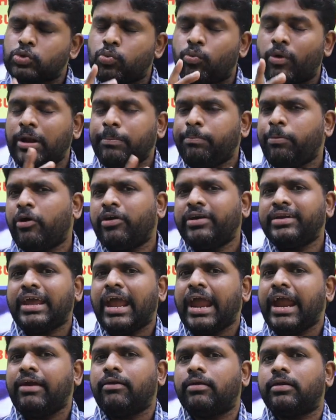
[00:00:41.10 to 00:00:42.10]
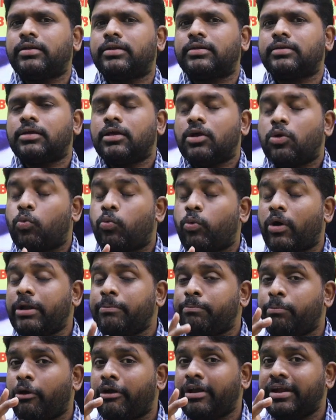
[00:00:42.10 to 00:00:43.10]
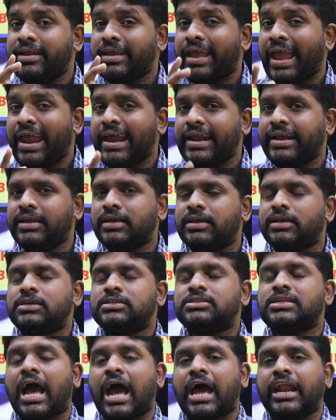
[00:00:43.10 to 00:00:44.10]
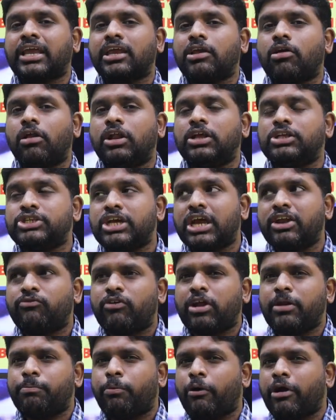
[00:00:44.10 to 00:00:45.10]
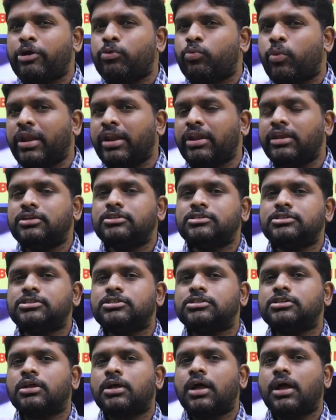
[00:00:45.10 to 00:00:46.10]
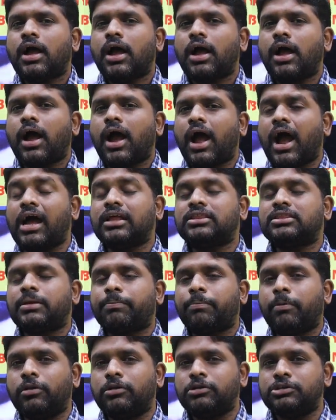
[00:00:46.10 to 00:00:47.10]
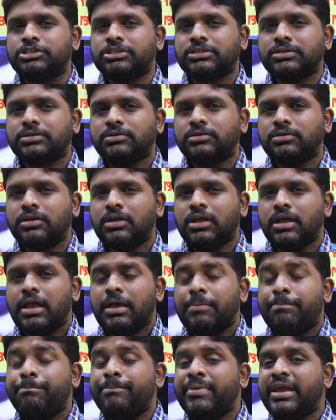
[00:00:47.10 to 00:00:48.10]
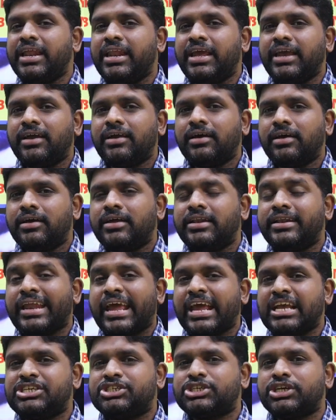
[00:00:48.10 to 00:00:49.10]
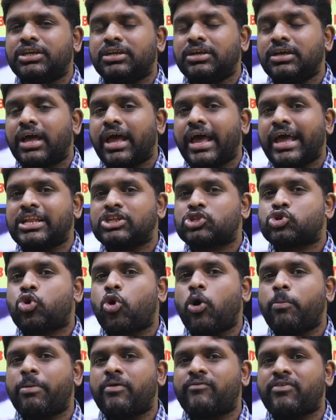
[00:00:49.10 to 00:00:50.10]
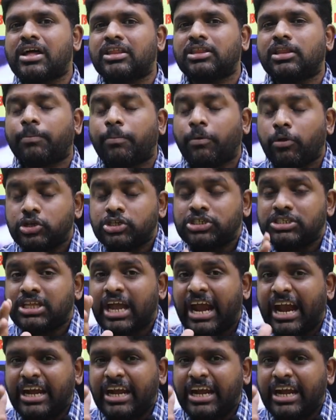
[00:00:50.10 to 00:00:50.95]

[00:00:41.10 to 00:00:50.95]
So 1.8 is archaeology and 1.1 is anthropology, meaning, nature and scope of anthropology.